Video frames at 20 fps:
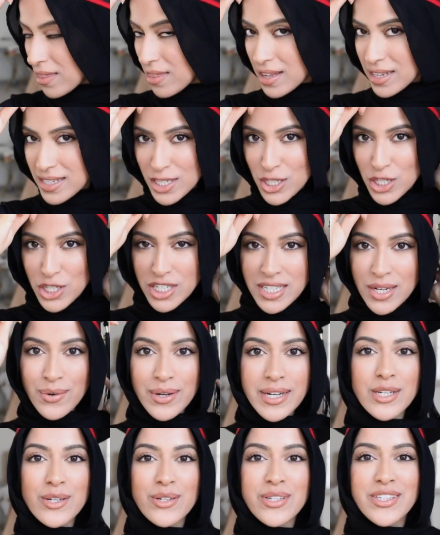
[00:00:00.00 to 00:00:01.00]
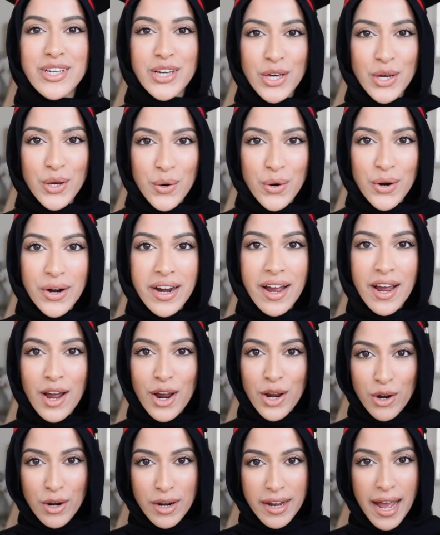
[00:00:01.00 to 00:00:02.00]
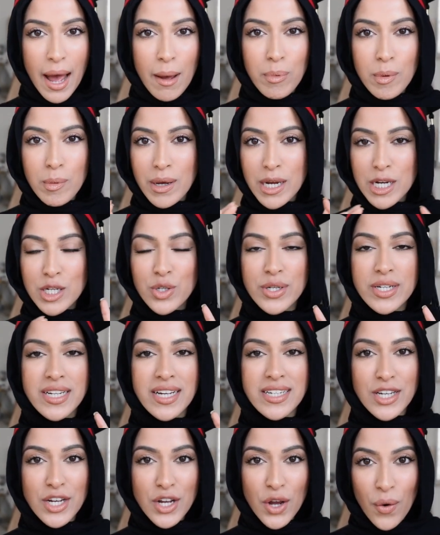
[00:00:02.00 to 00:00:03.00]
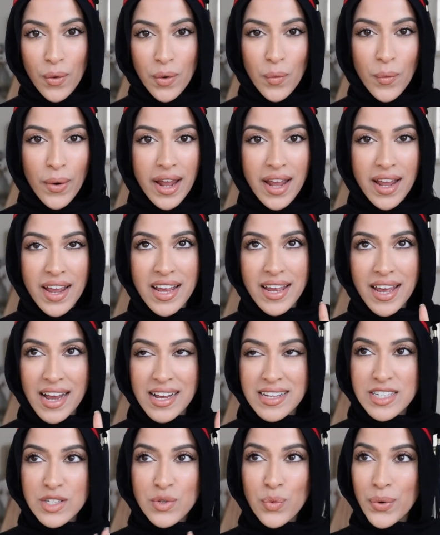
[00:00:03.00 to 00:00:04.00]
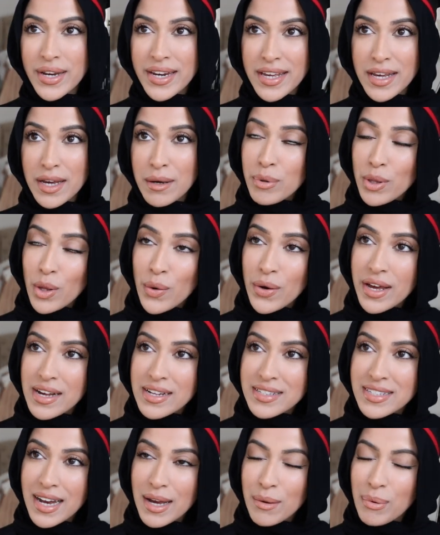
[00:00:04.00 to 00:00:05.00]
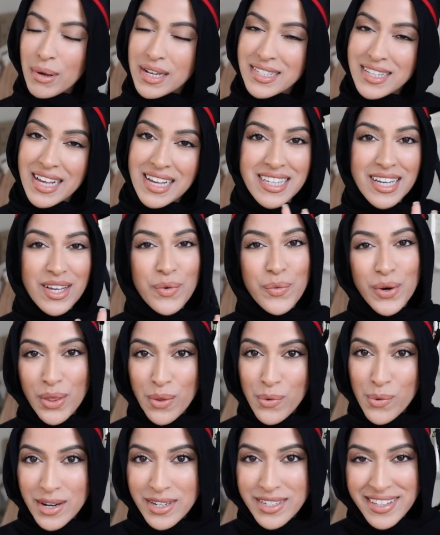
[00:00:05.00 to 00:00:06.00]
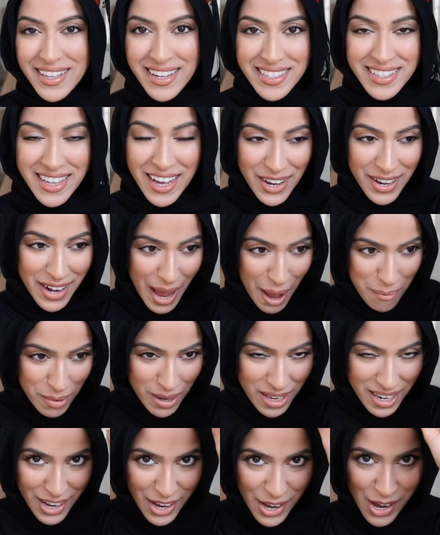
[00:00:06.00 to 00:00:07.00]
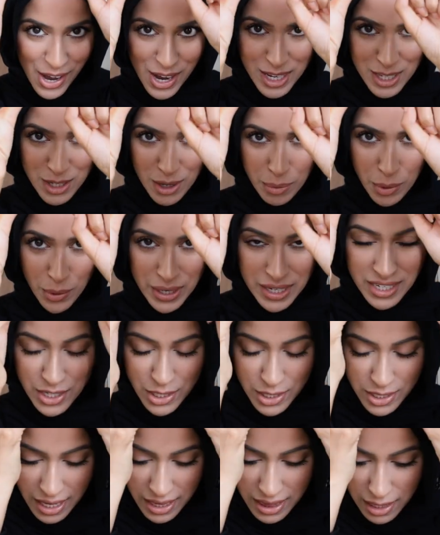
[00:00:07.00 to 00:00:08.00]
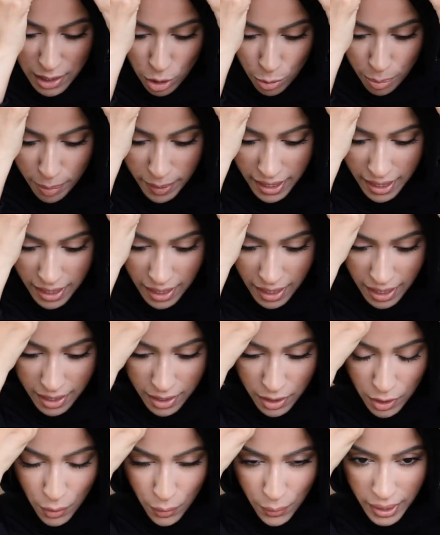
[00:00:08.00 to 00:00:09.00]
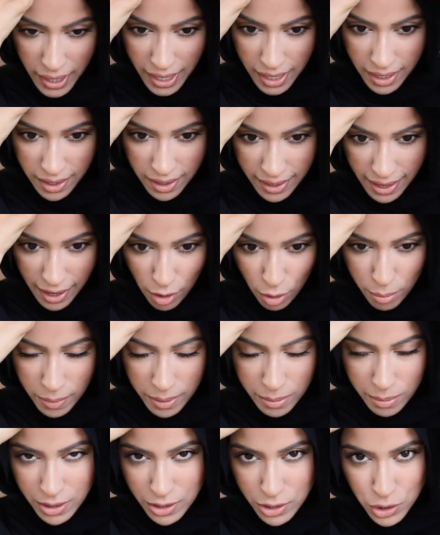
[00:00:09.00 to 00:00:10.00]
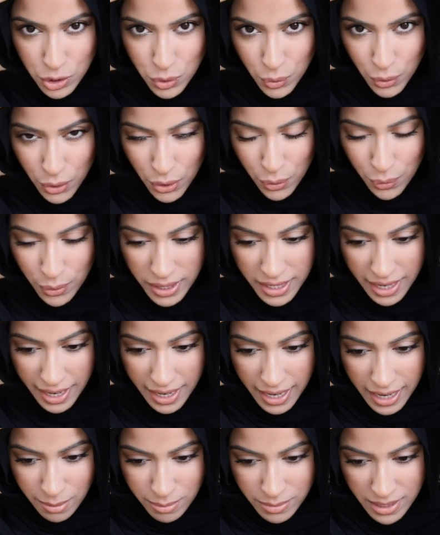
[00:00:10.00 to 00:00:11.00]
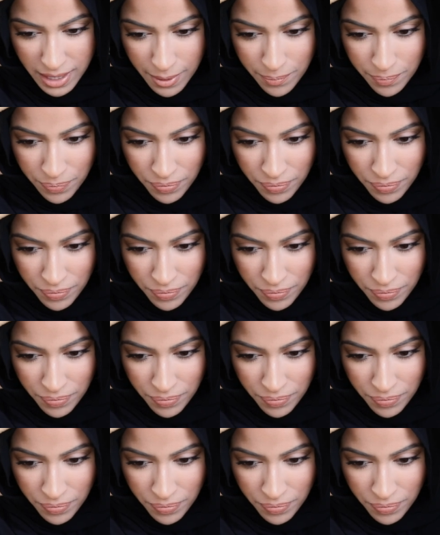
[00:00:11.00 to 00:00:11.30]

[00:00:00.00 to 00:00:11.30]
And this is just going to secure your cap and make sure it doesn't go away in case it's windy and blowy outside because that's like one of the worst things that could happen. So I'm going to just take the little pin and go in and out maybe two or three times